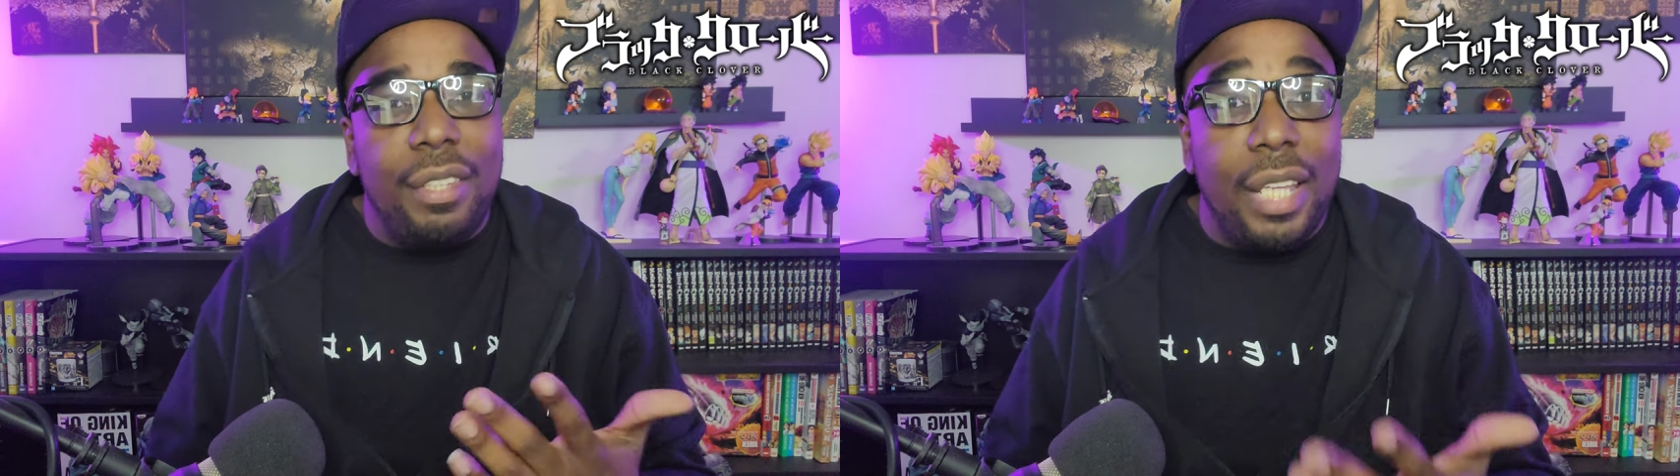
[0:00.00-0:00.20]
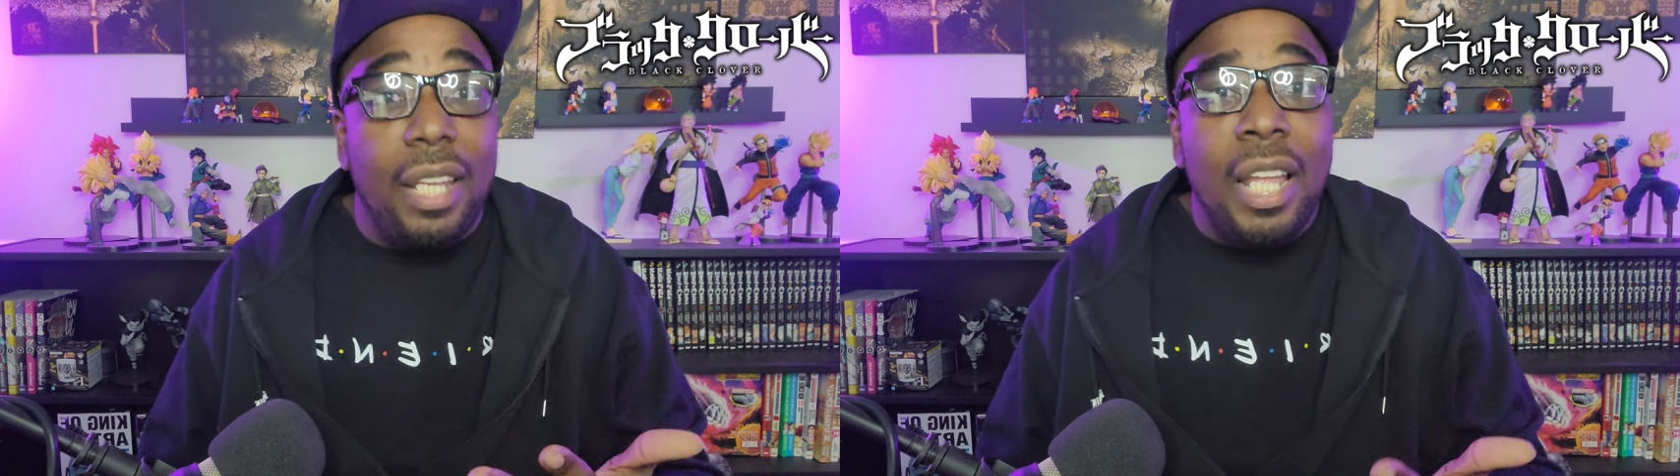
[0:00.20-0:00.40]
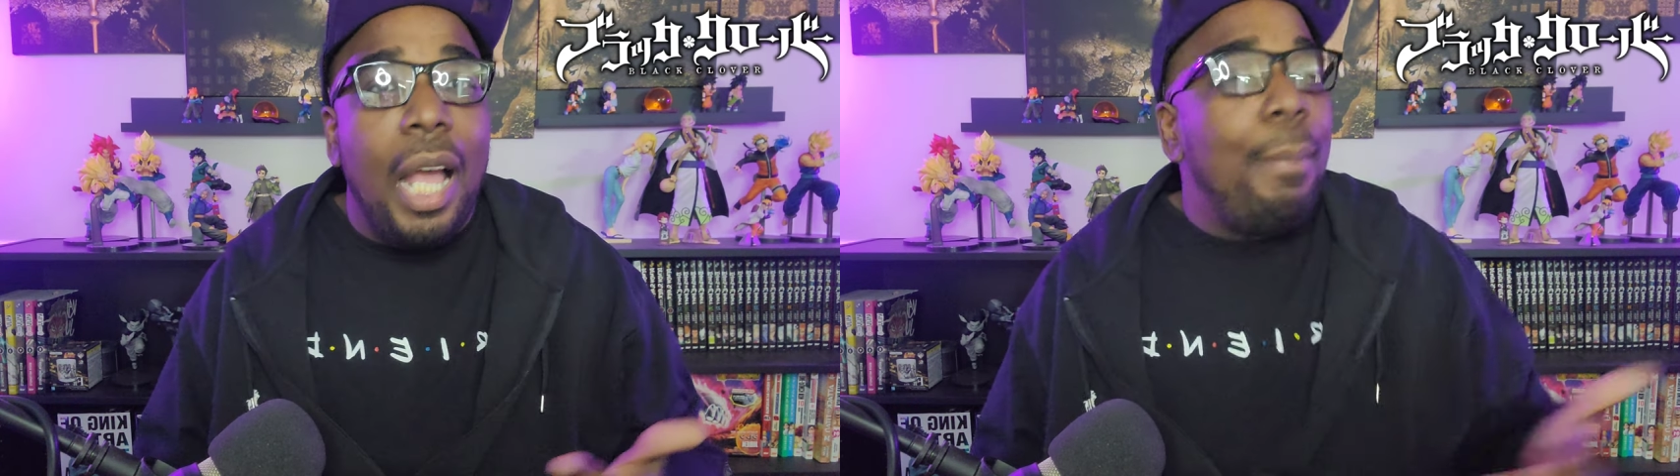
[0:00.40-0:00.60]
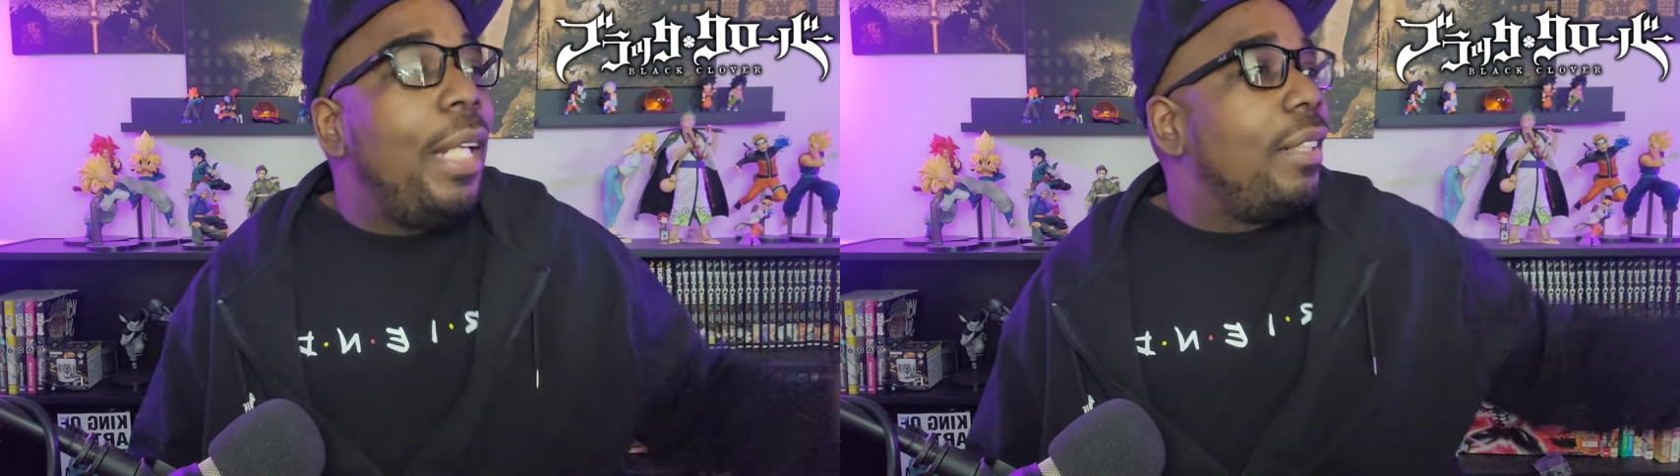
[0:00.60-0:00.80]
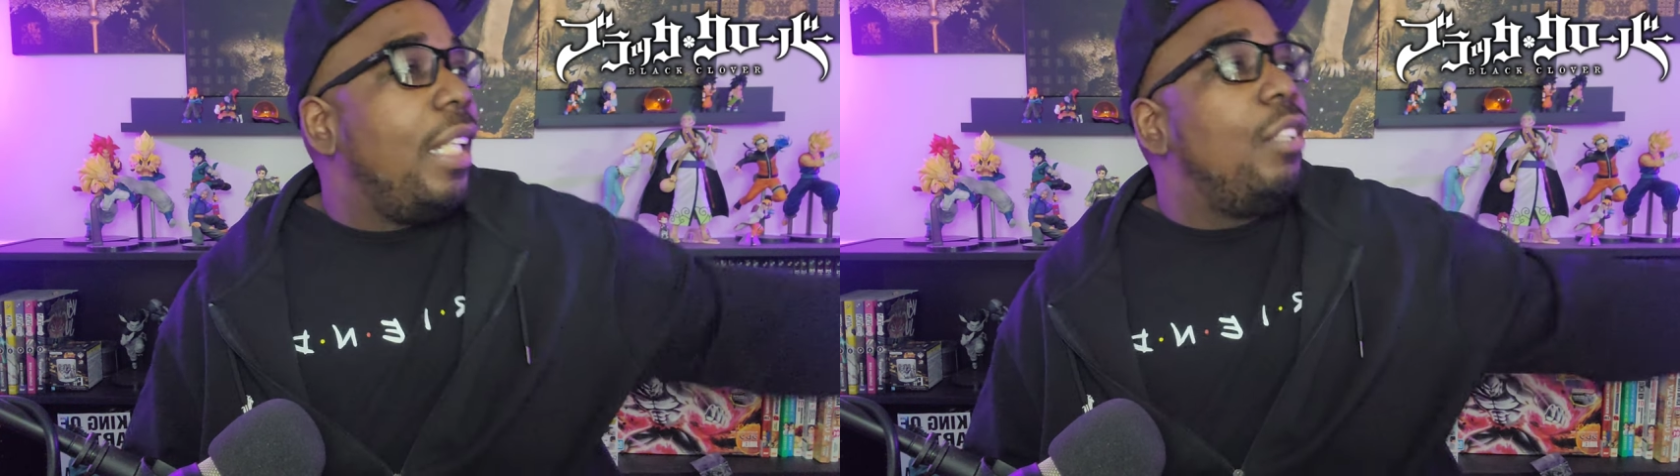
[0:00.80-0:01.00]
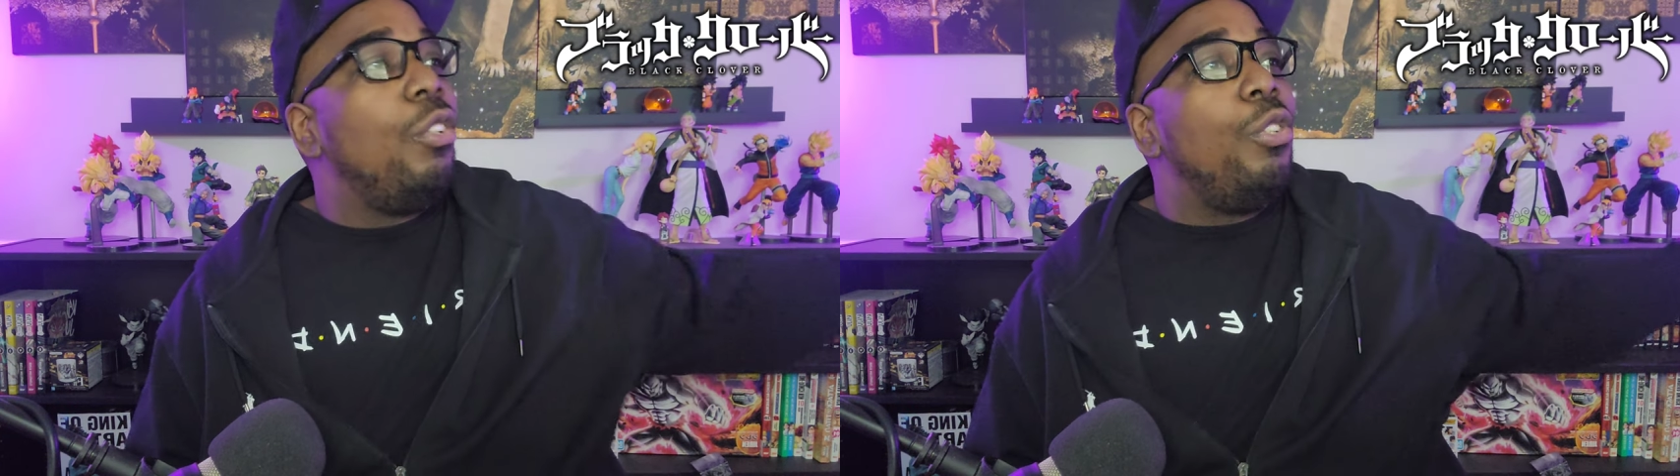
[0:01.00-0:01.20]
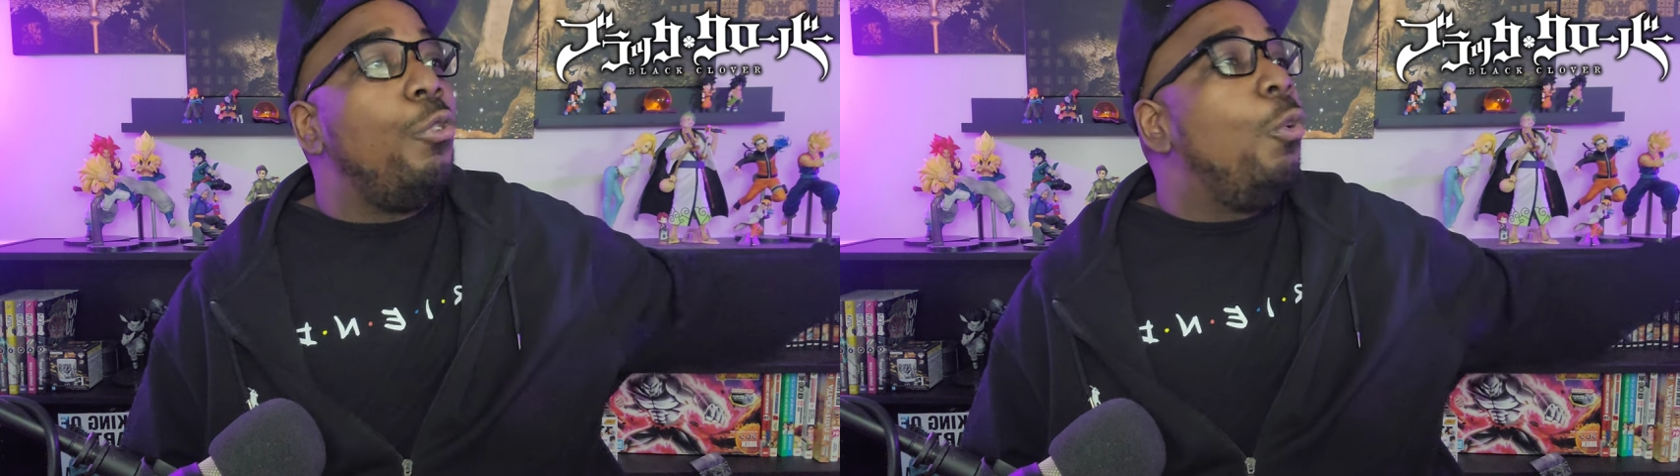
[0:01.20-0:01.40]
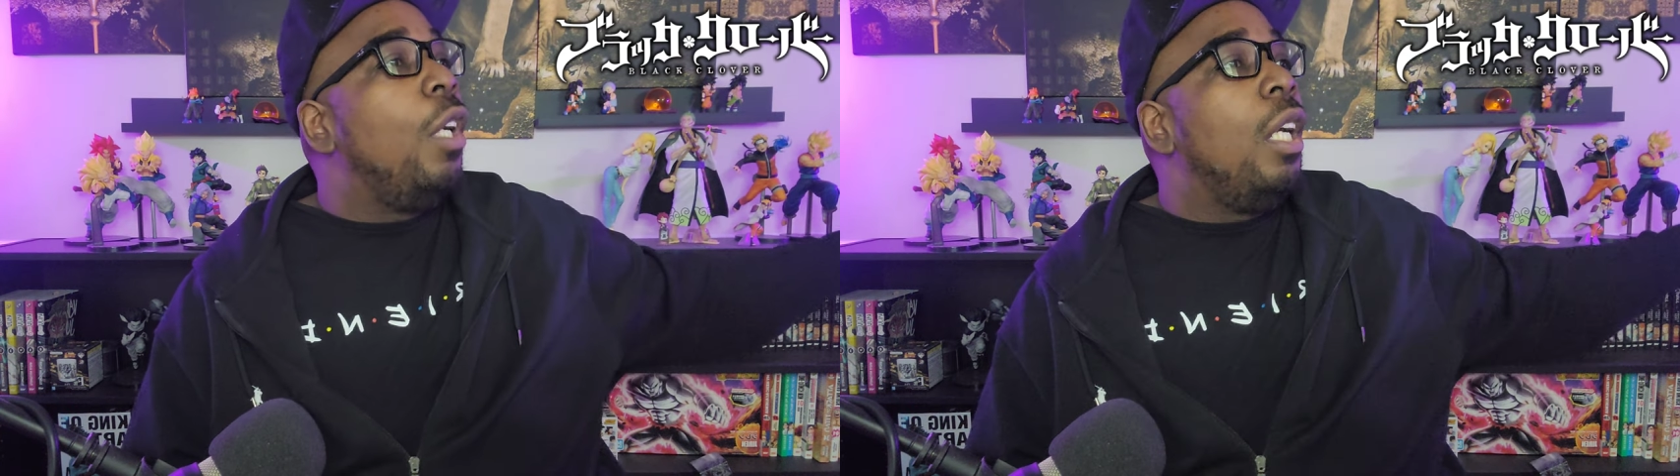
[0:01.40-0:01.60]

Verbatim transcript: think, I'm not saying it's gonna do